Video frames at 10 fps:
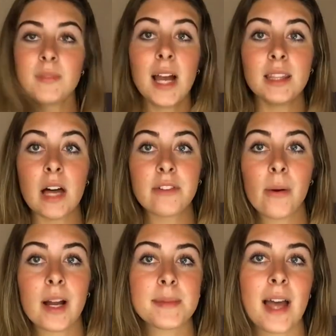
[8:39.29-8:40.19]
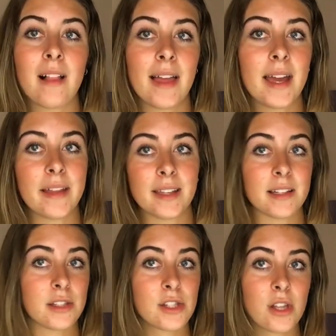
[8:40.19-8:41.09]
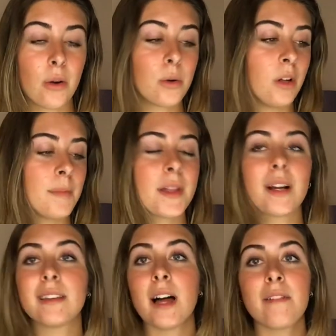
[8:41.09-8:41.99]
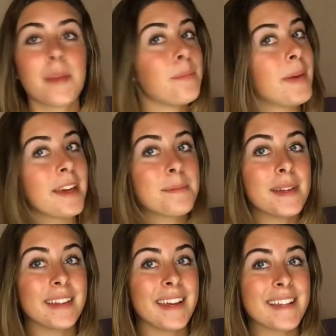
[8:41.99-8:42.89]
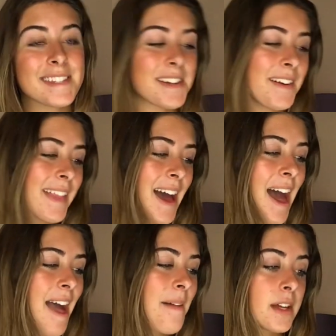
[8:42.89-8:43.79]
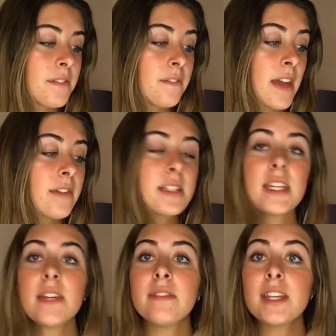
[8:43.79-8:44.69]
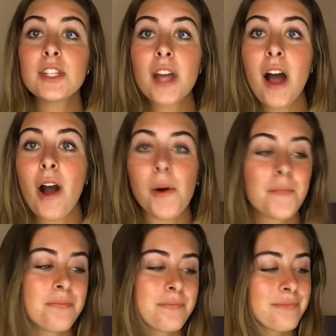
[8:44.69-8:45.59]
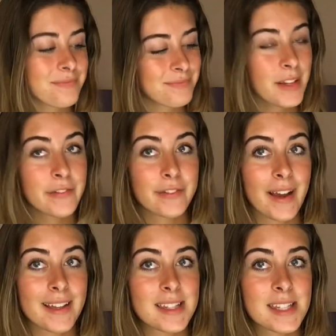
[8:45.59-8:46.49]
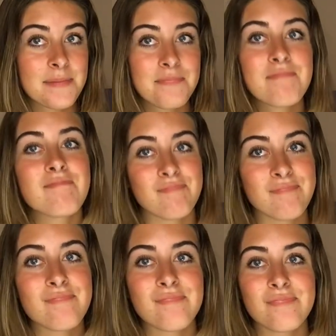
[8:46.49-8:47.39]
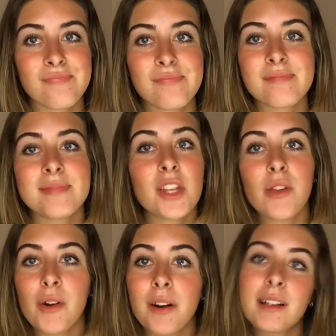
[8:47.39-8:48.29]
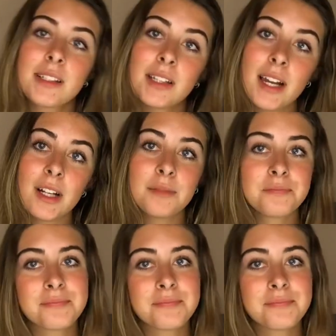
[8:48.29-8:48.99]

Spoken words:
I love going up to LA. I think it's so cool up there. I love the big buildings and all that. Favorite TV show? Friends. New York, you know?